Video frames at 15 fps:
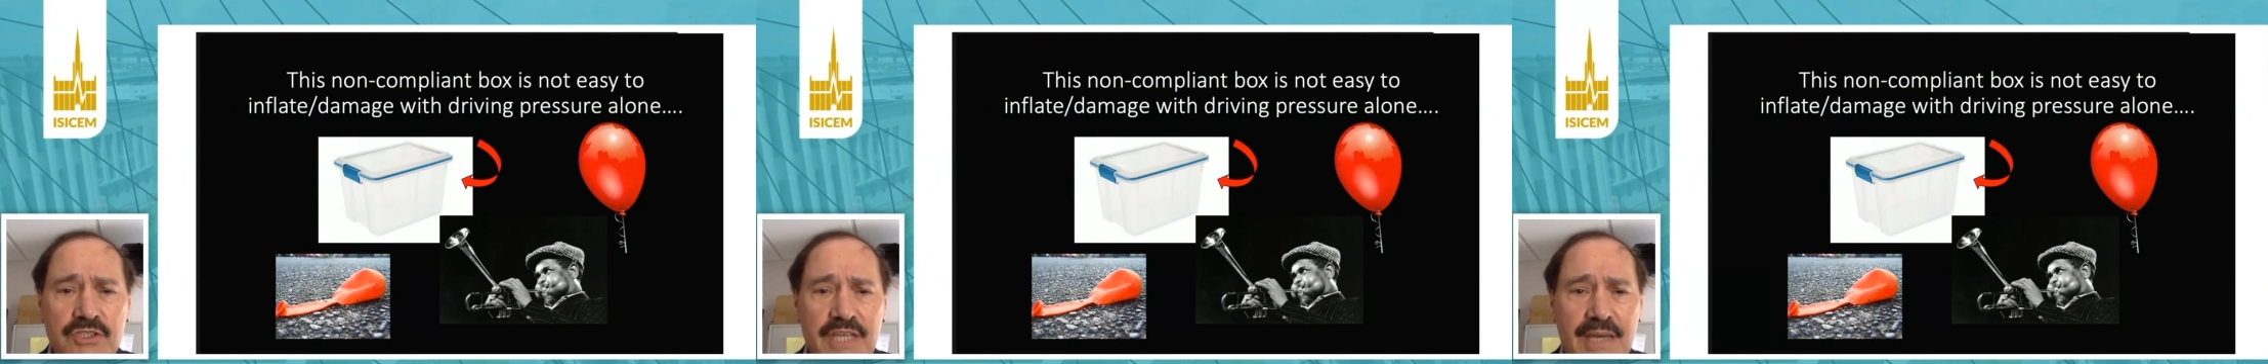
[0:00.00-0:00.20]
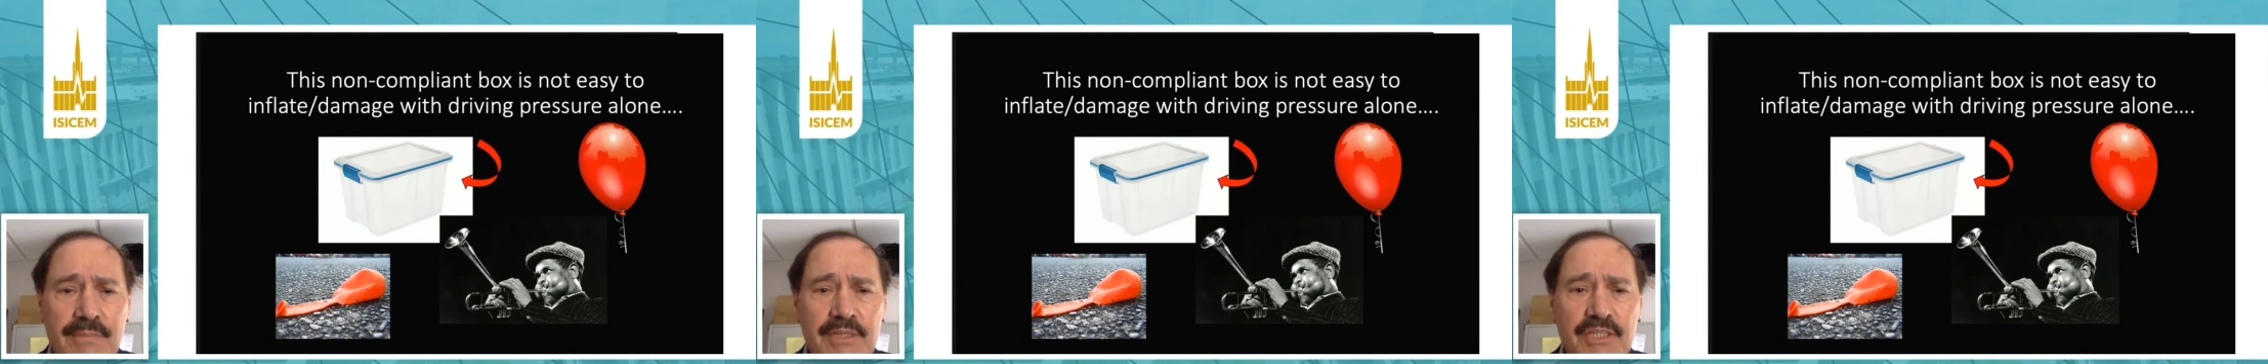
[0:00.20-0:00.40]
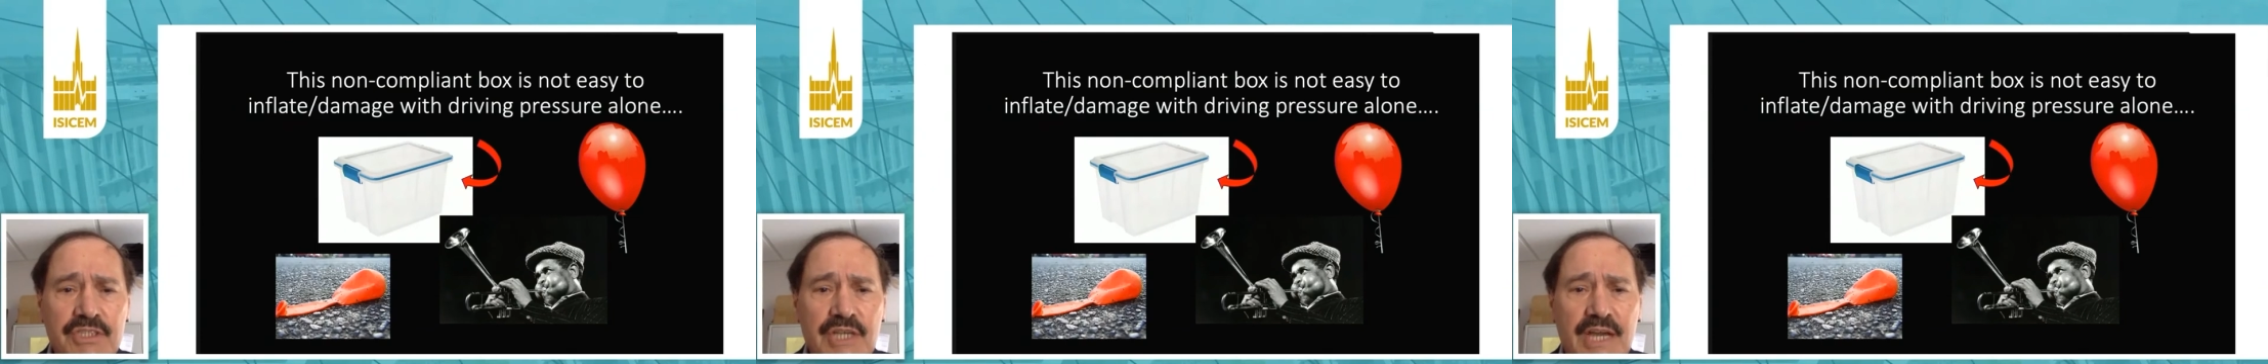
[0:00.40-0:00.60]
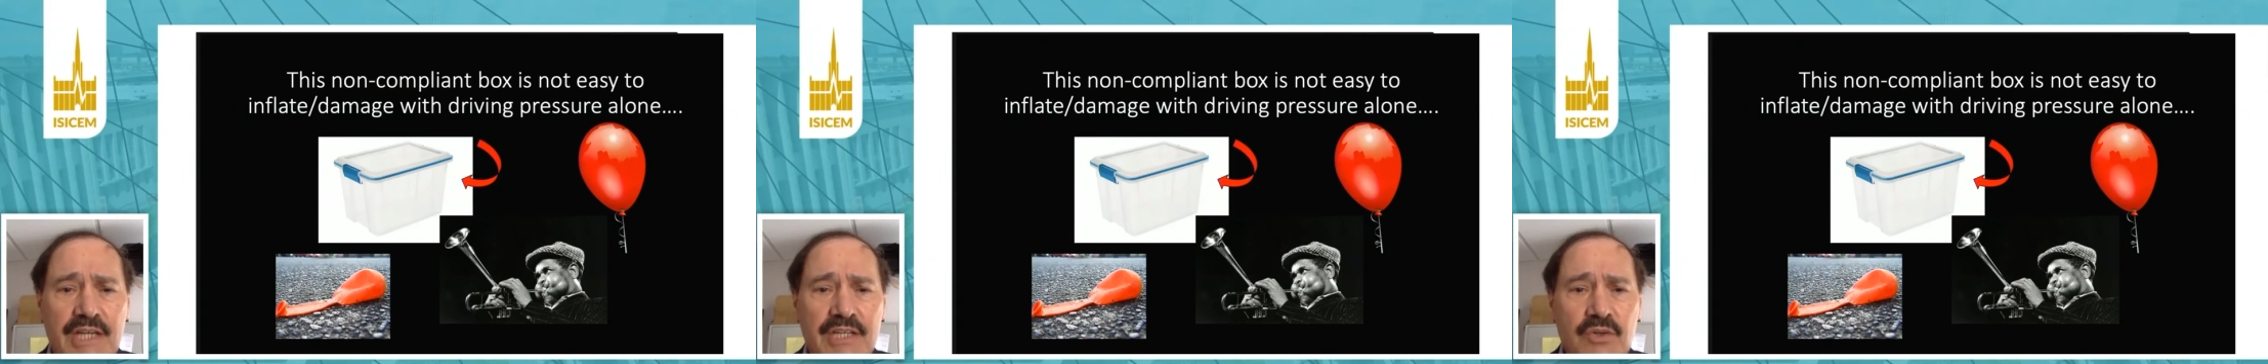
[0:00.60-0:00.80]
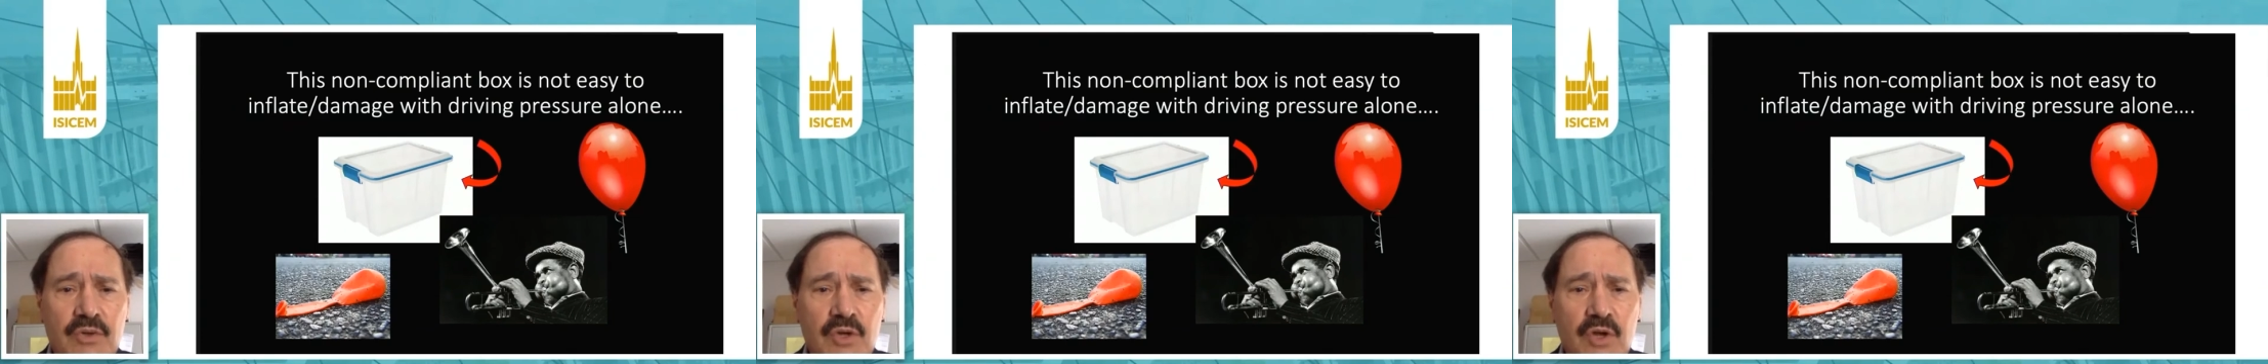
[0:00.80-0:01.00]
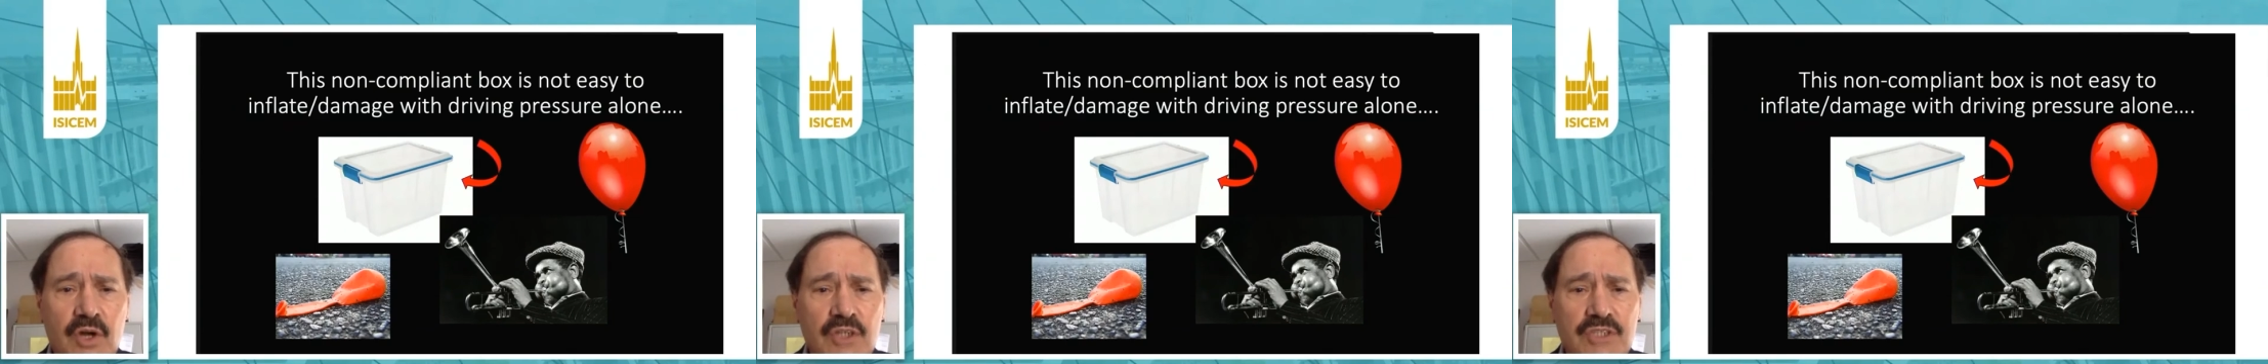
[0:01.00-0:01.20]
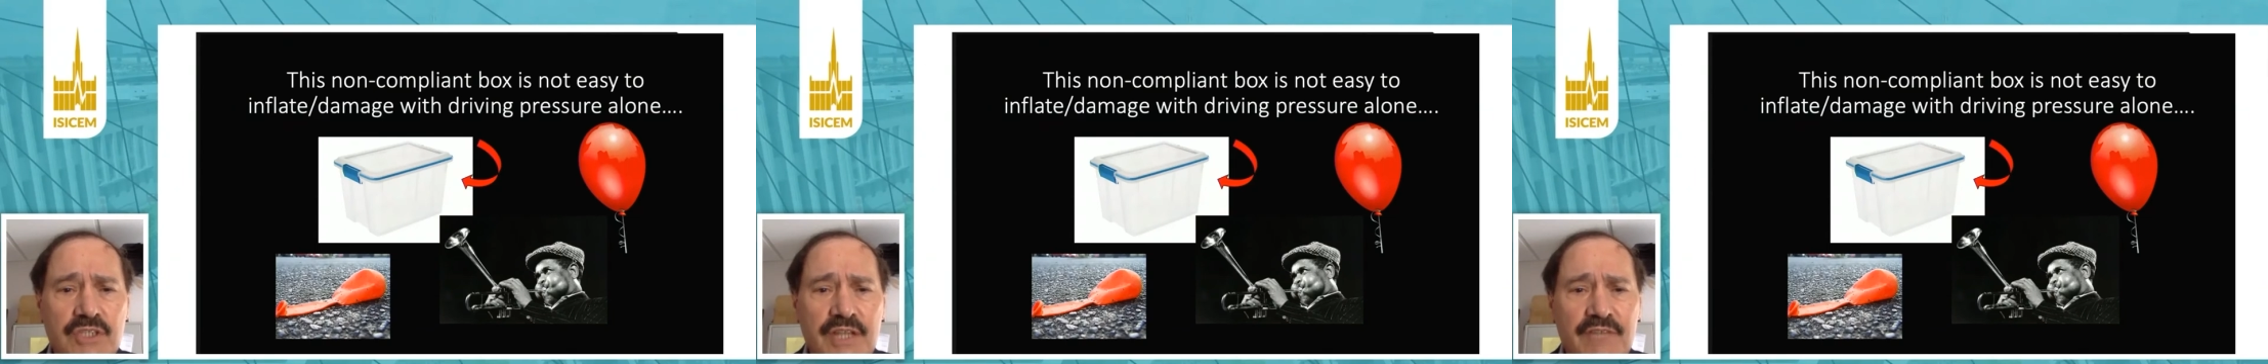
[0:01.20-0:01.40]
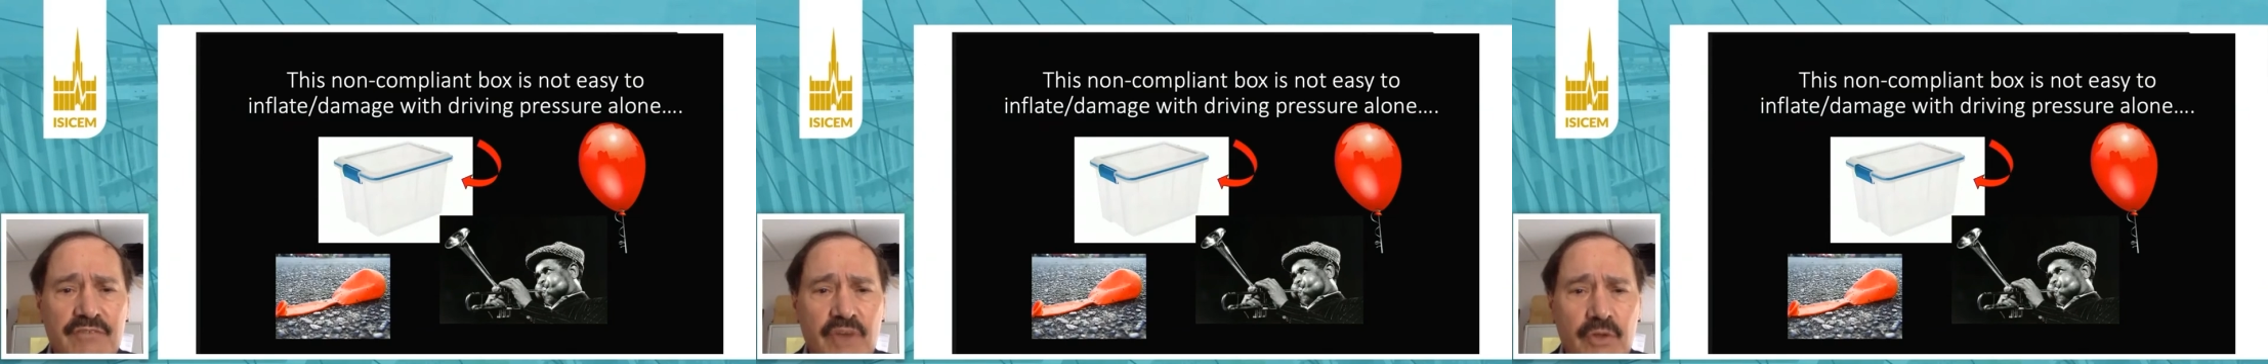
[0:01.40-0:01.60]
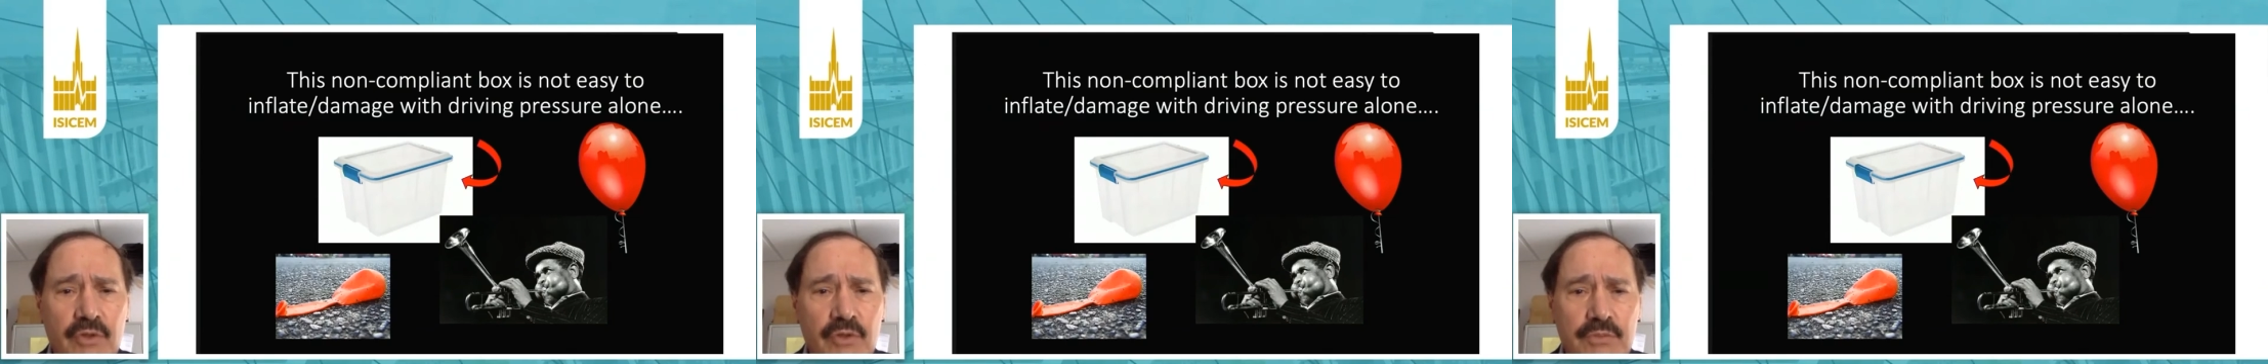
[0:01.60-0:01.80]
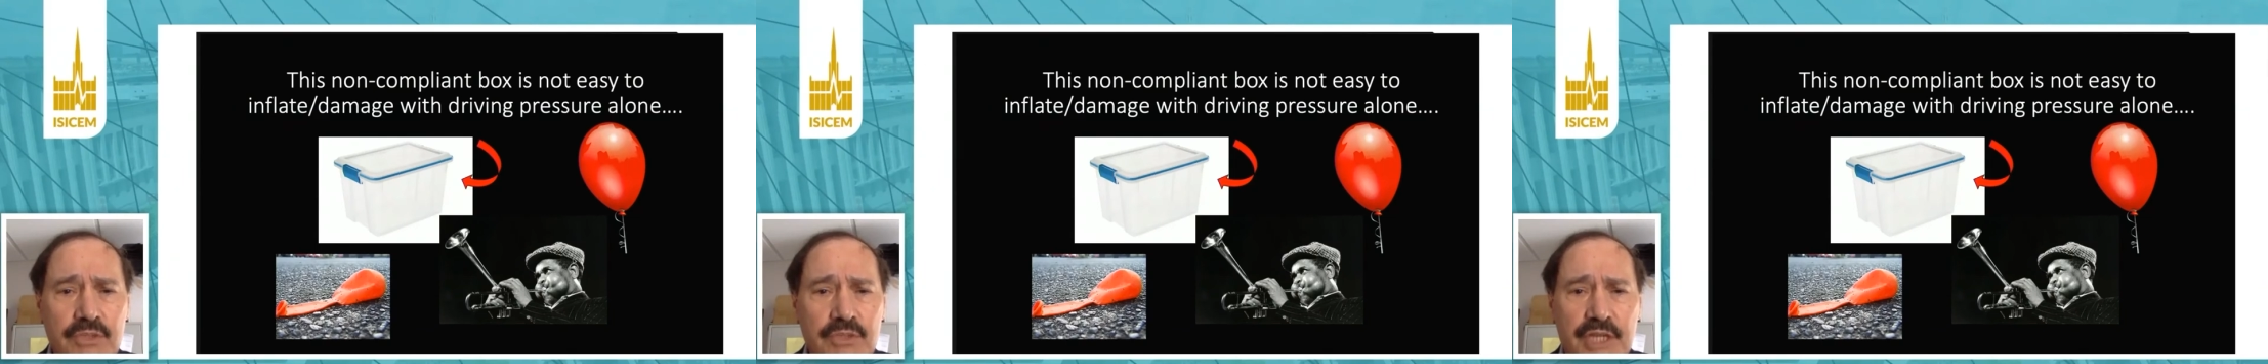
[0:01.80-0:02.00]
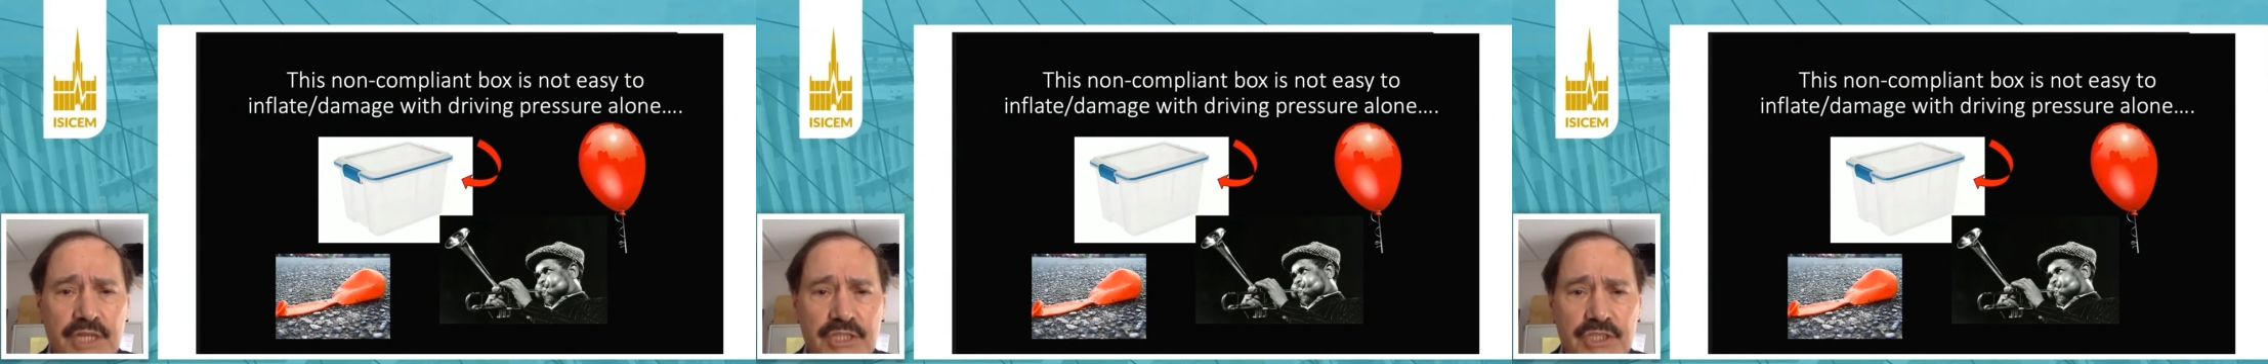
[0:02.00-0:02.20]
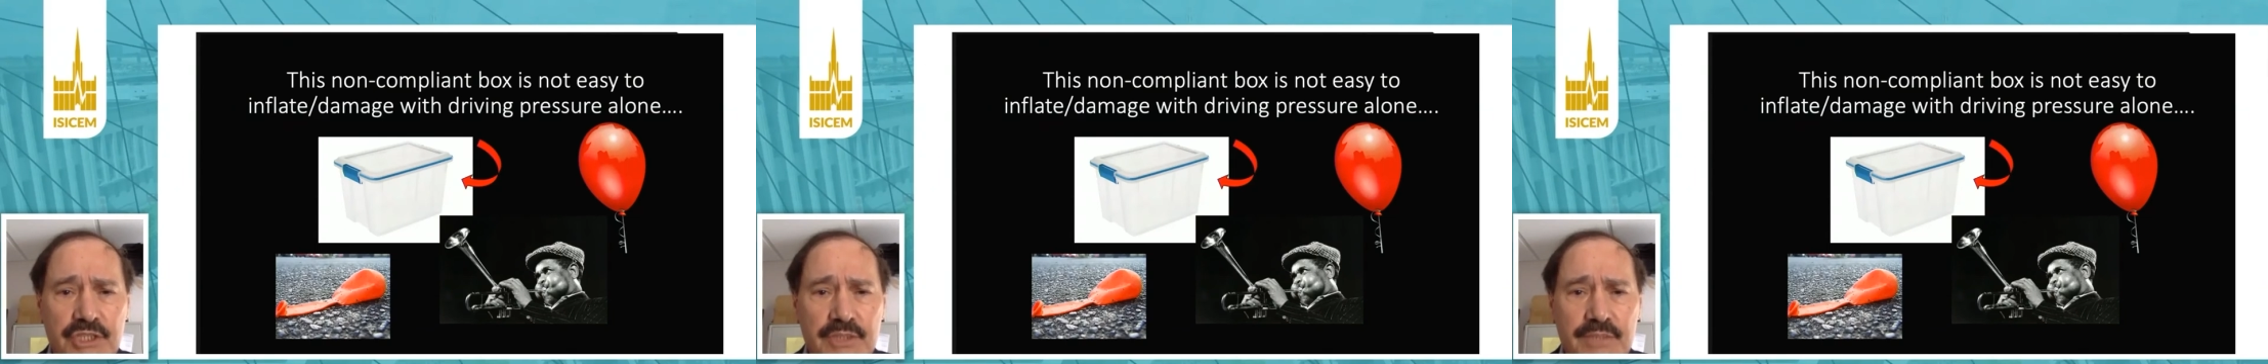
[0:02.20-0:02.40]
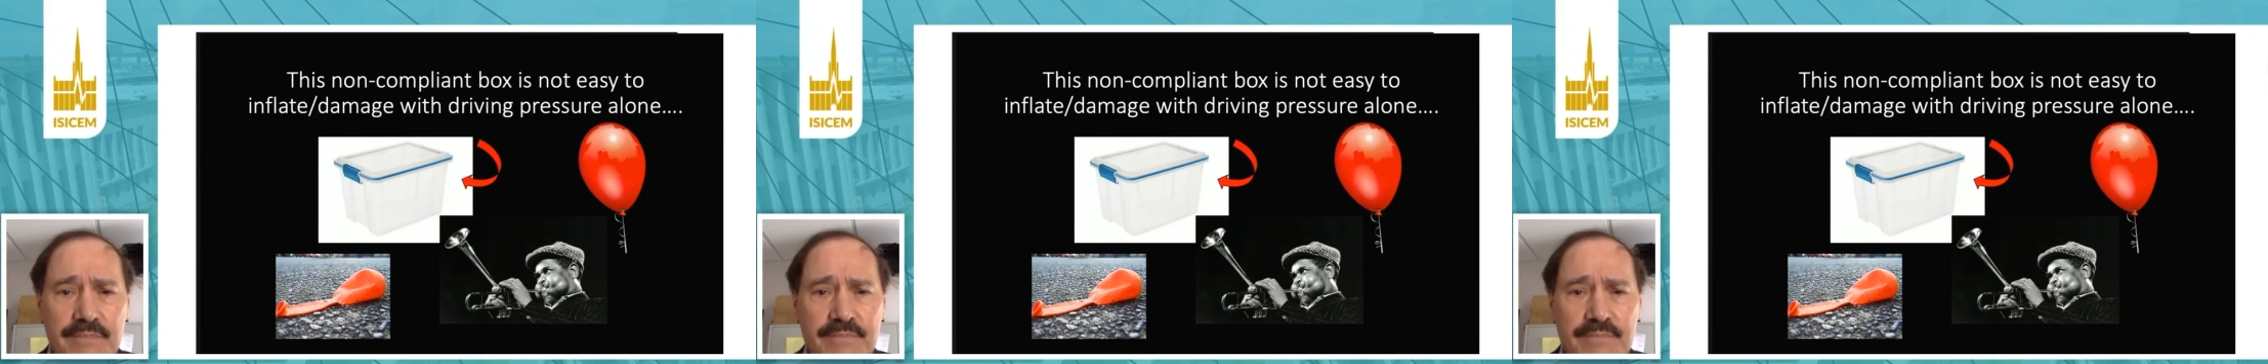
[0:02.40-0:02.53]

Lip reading: damage. I don't cause any volume change.